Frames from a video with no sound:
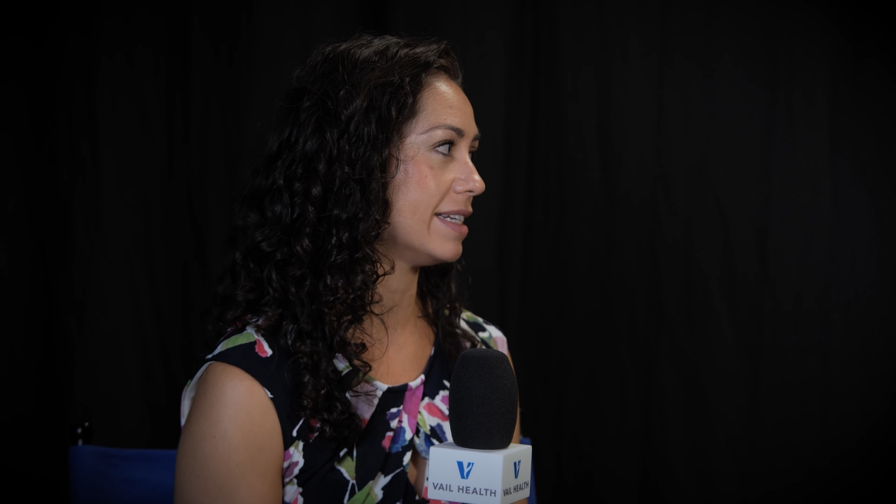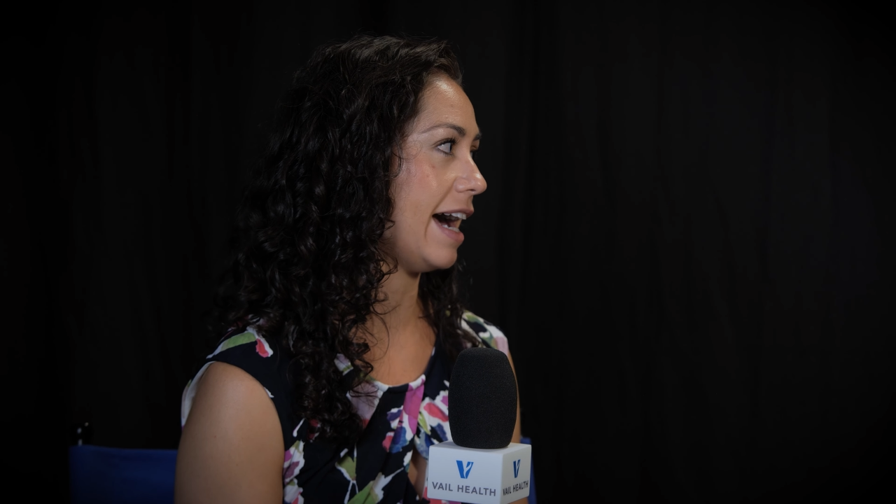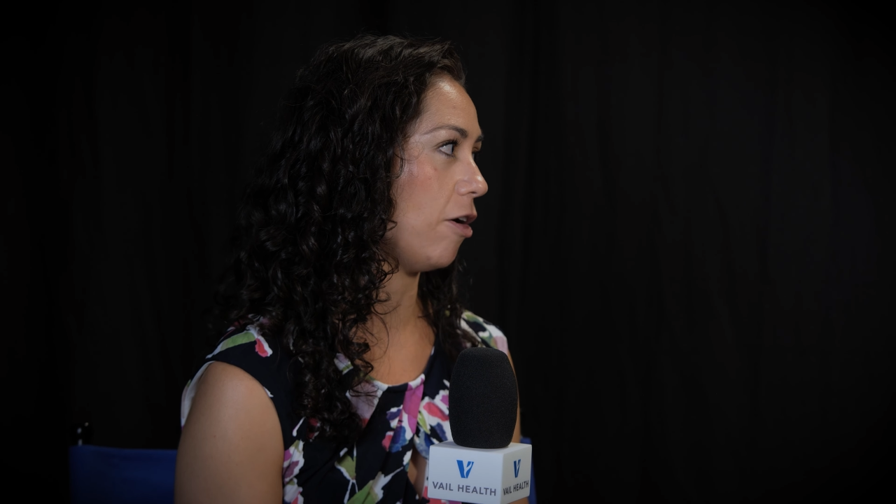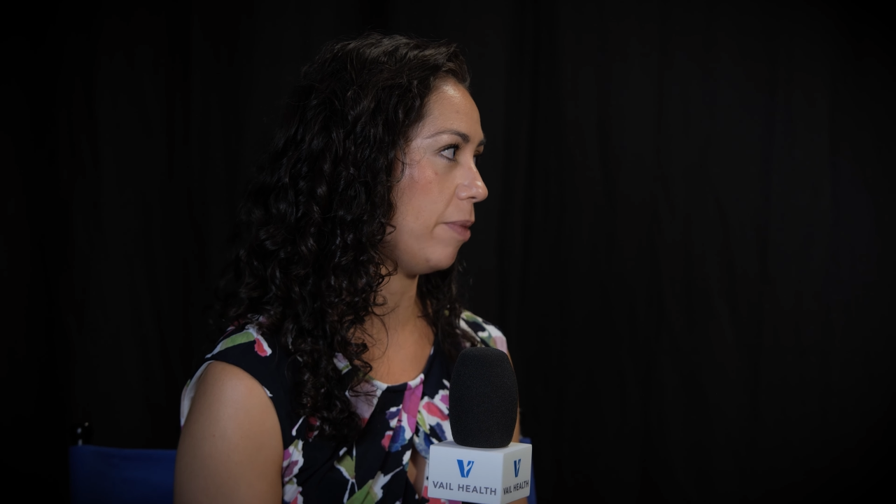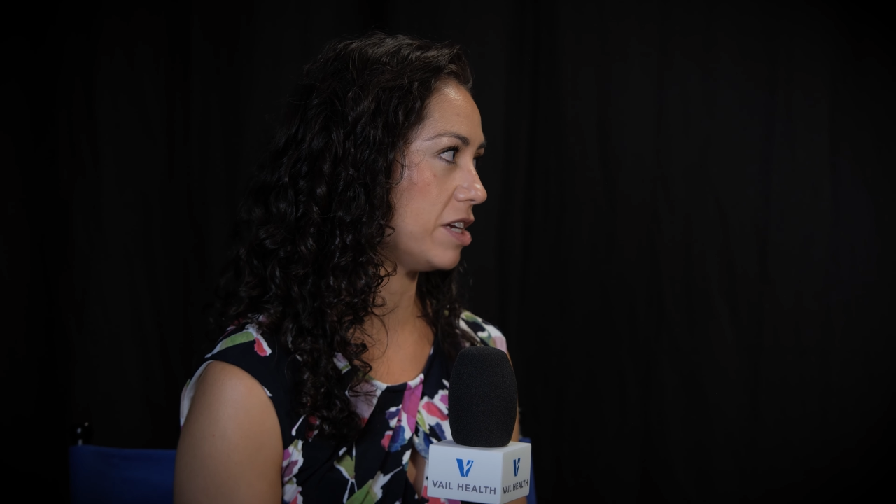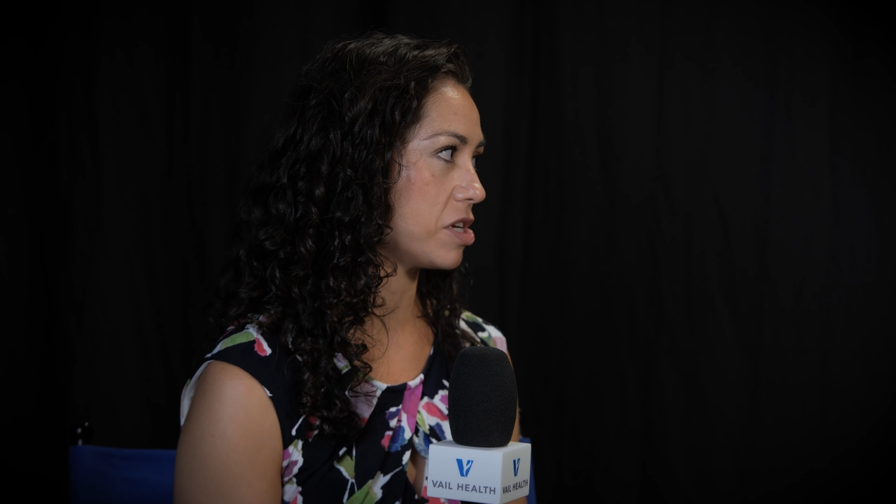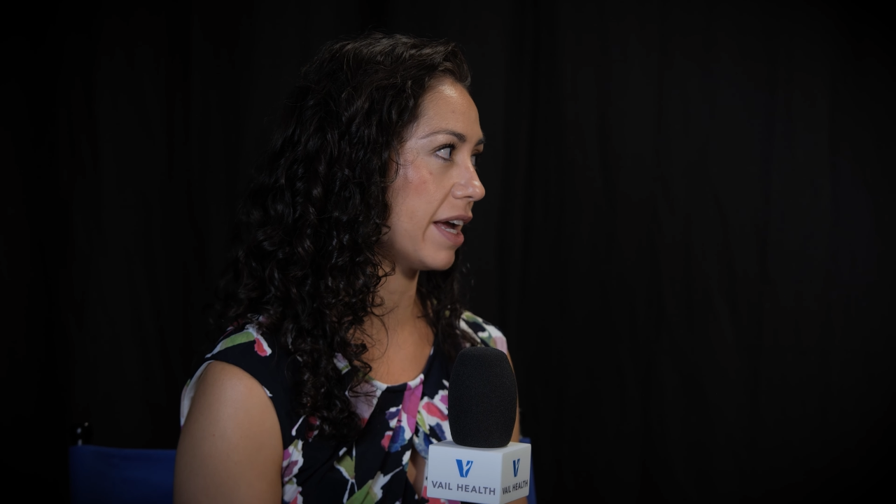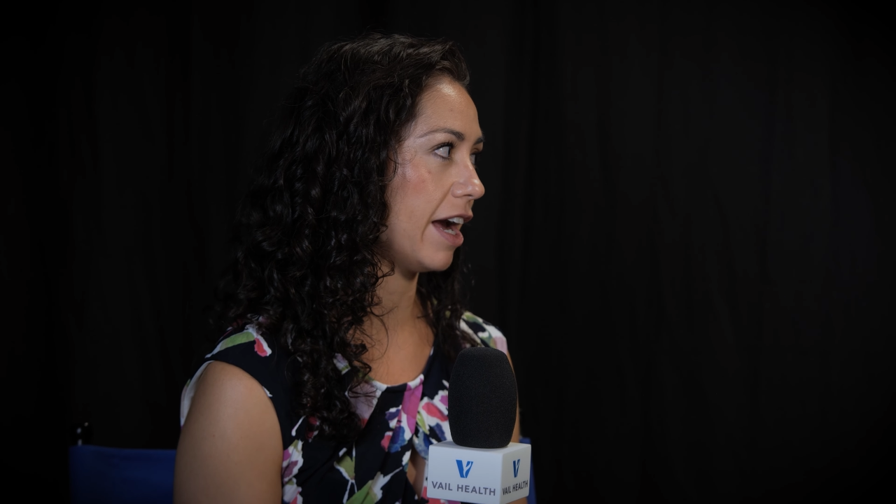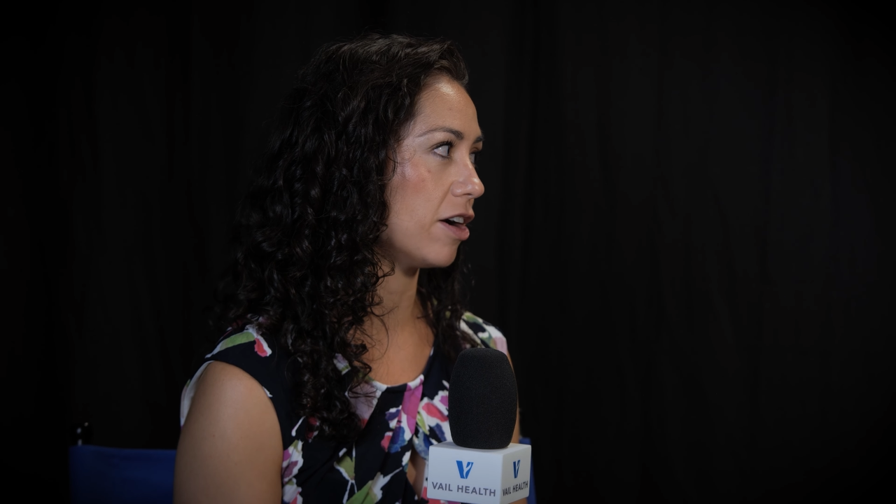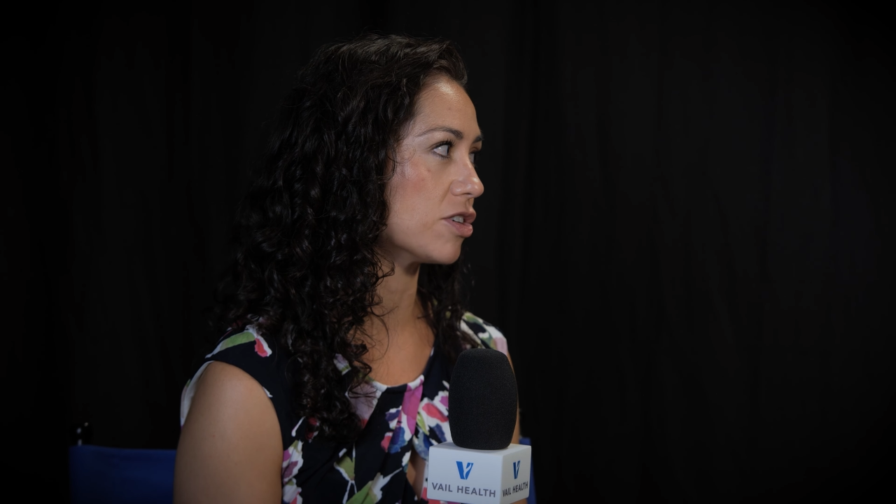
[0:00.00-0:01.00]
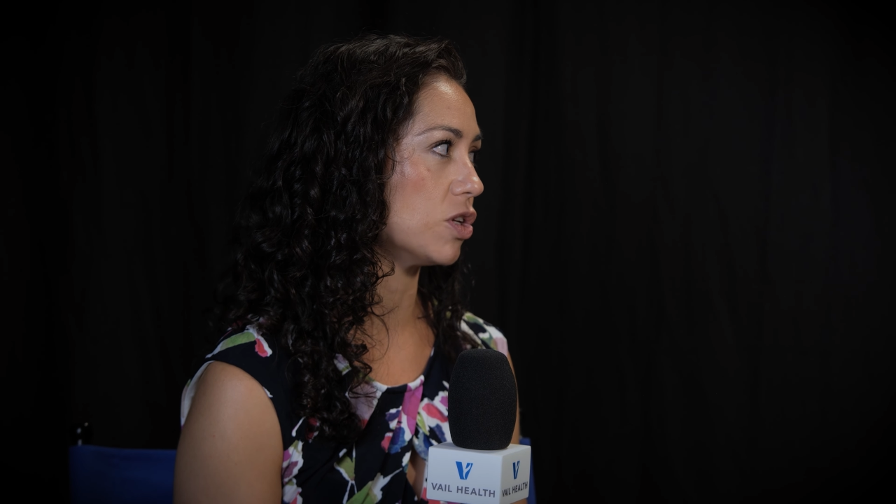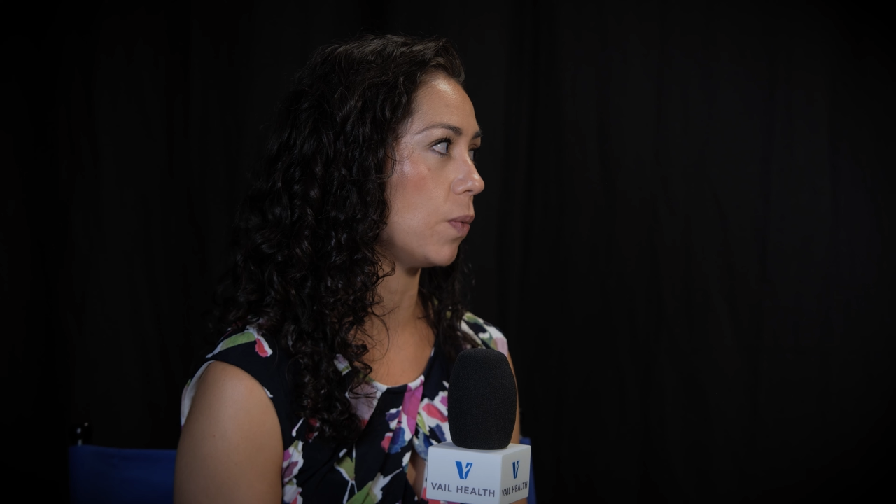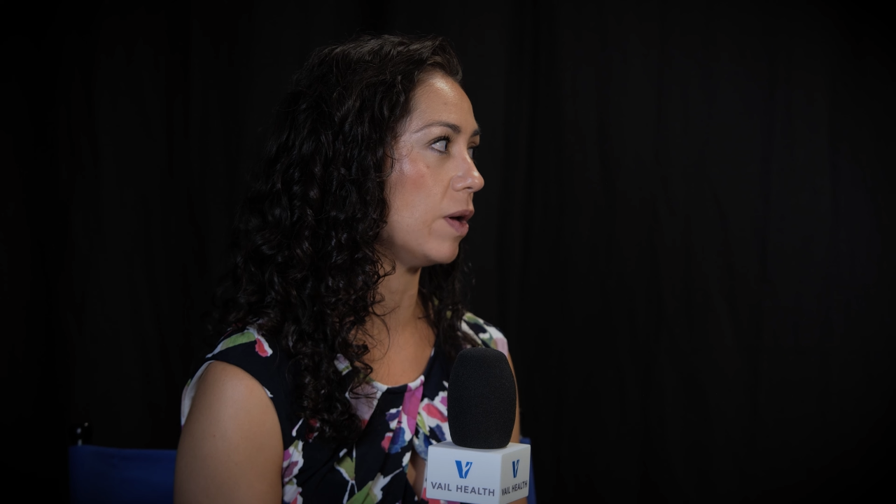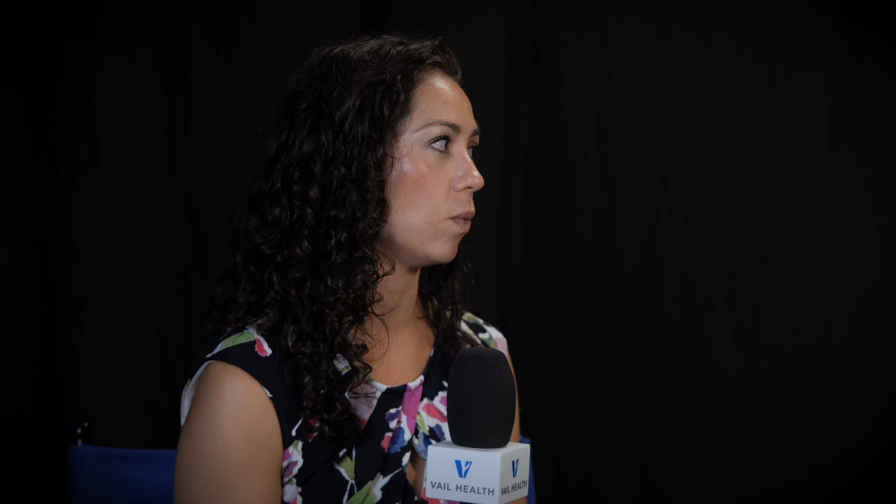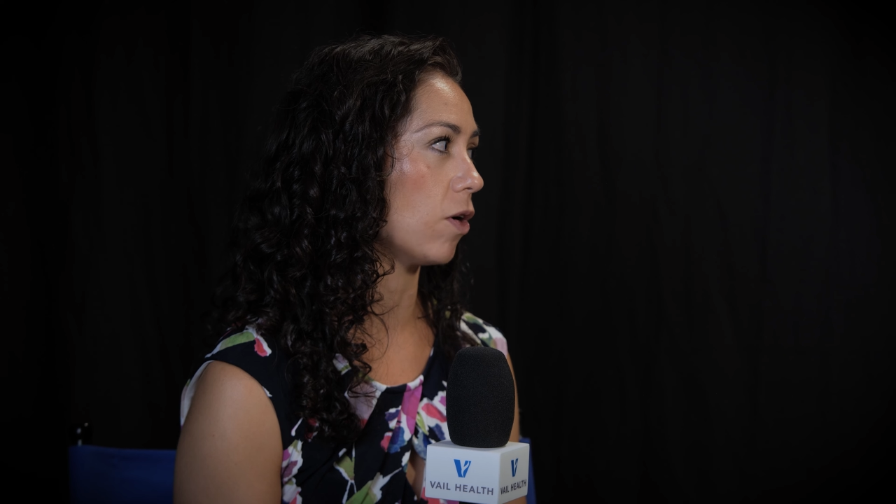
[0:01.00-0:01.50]
to outpatient care, so
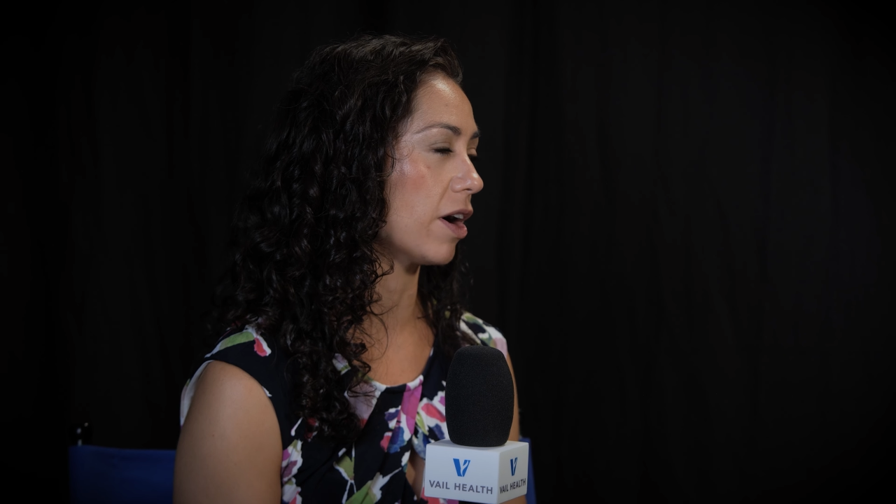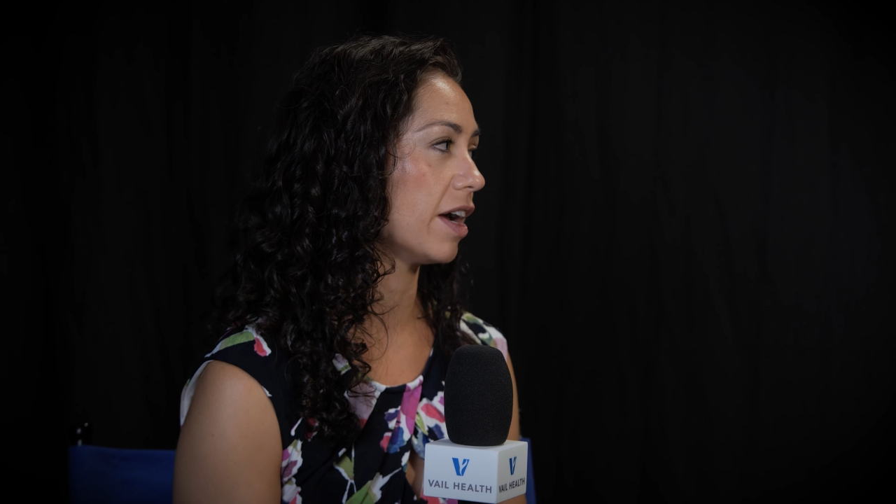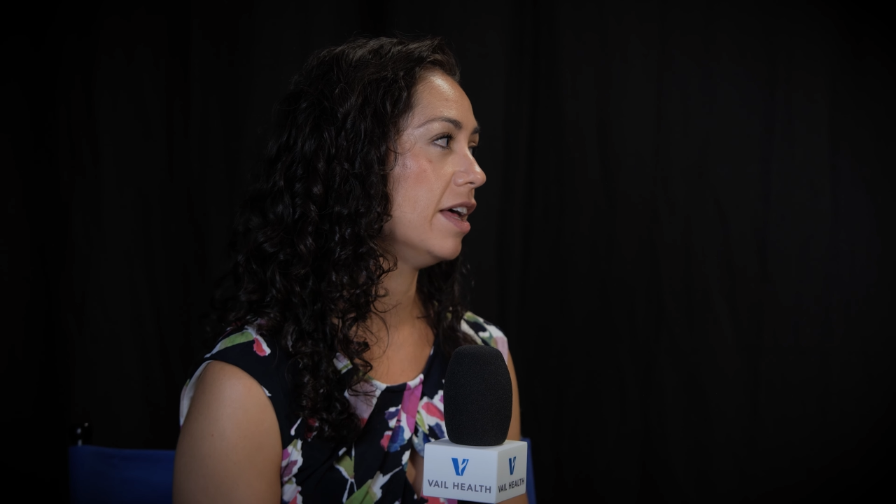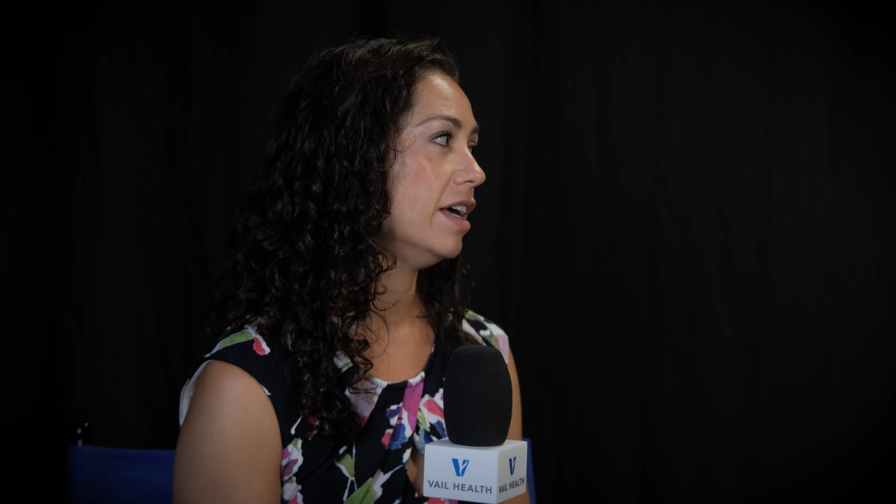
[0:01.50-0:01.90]
we work